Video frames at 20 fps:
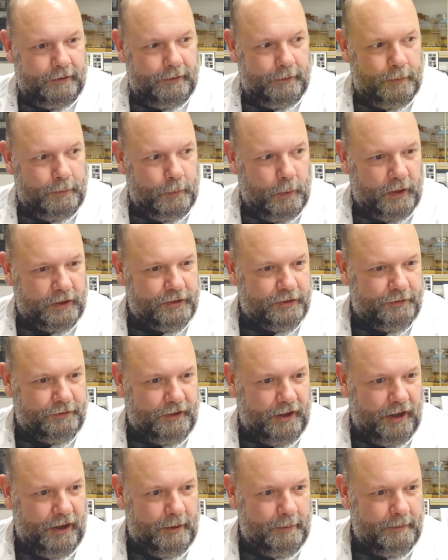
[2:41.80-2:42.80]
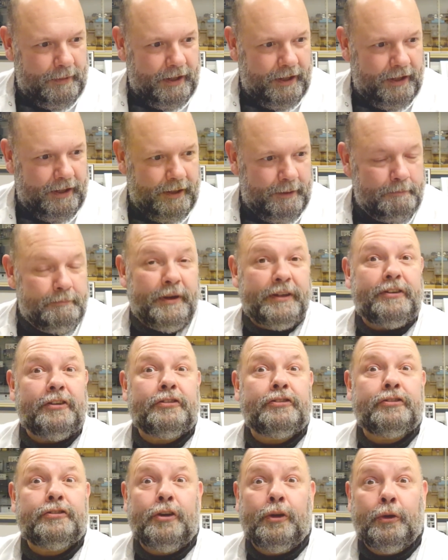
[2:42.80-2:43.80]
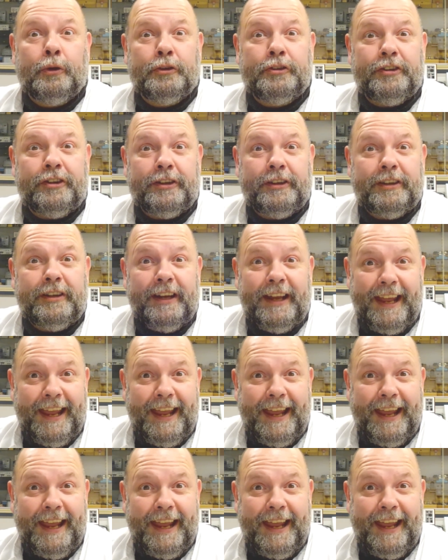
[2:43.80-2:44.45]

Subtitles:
watch from a British soldier,